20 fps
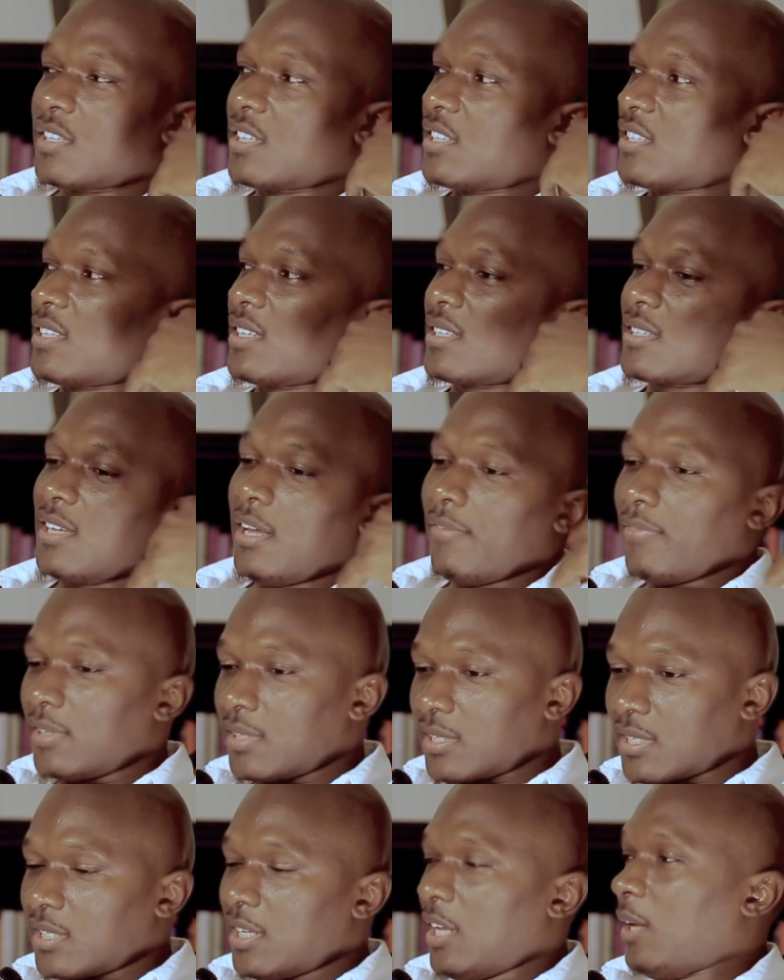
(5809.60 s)
This is the
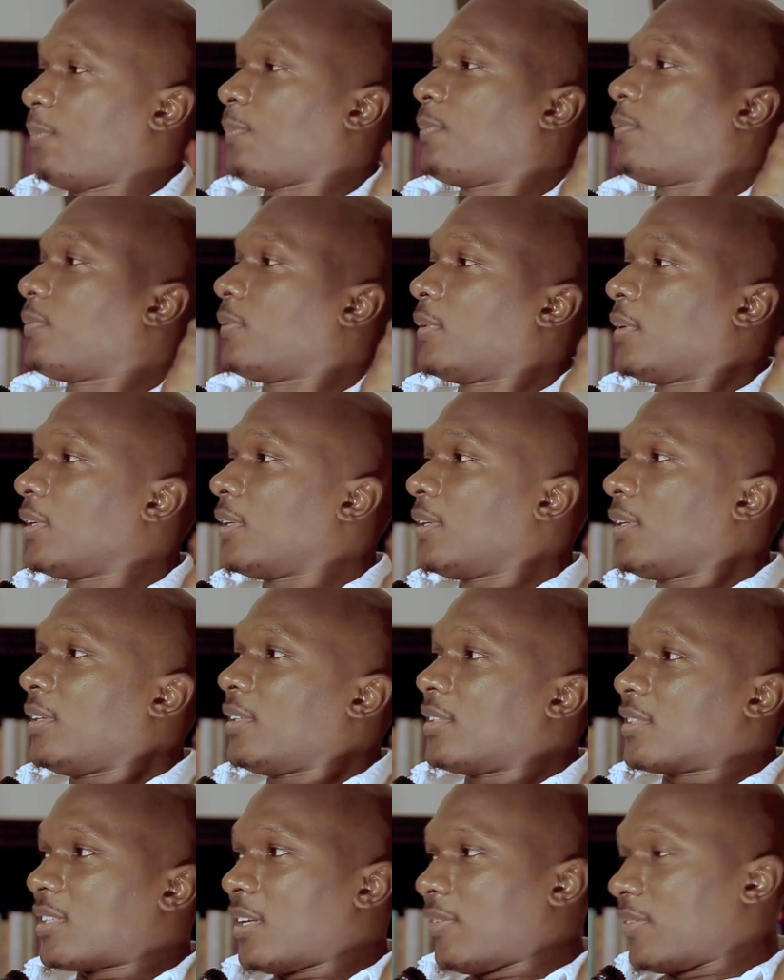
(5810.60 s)
7
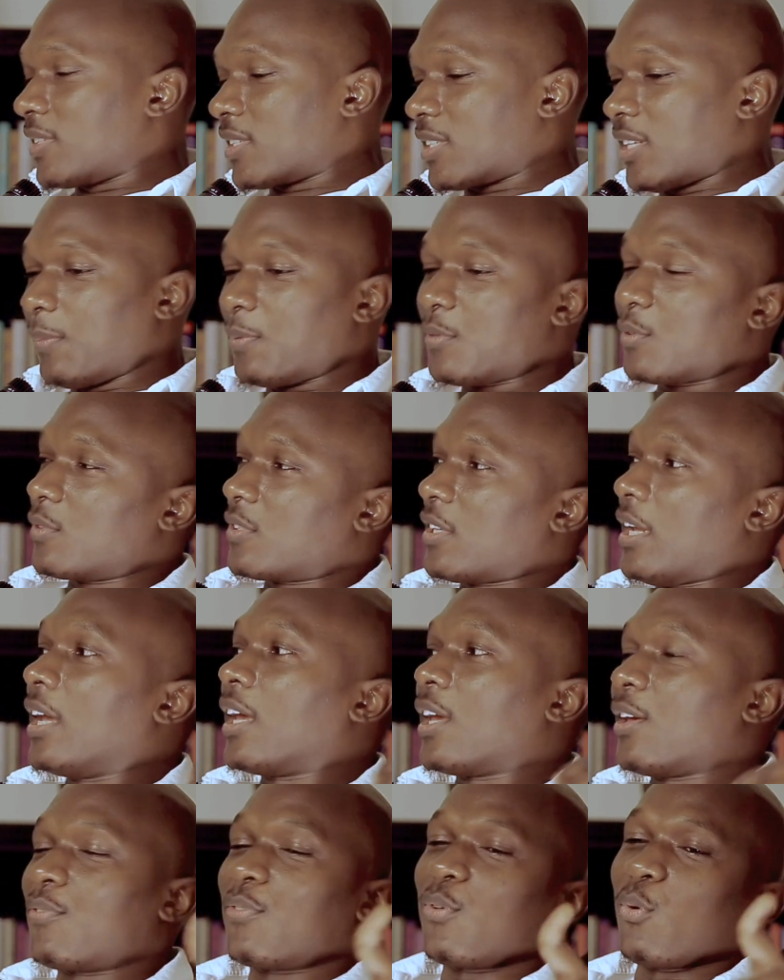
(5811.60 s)
steps to
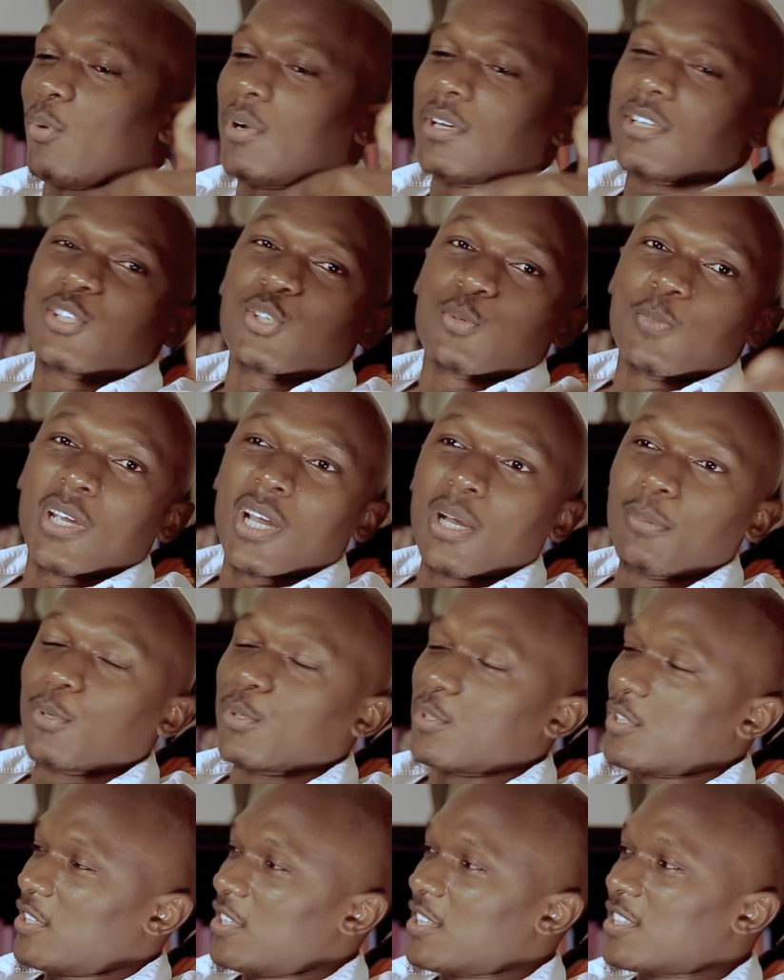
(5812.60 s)
take if you want to
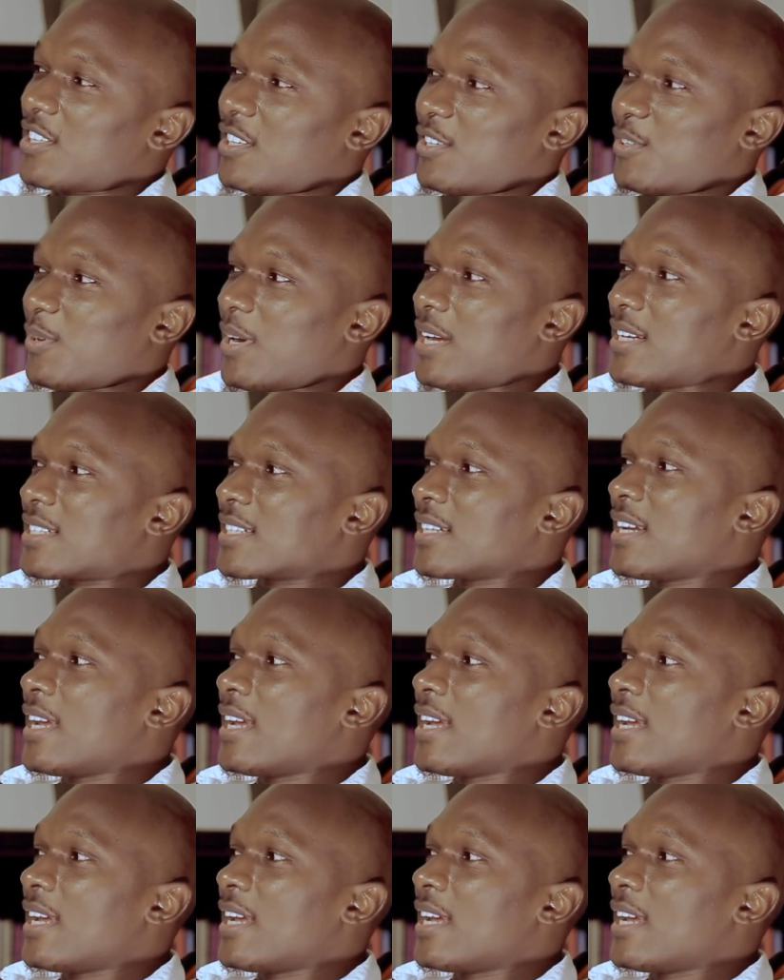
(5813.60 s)
become consistent, right?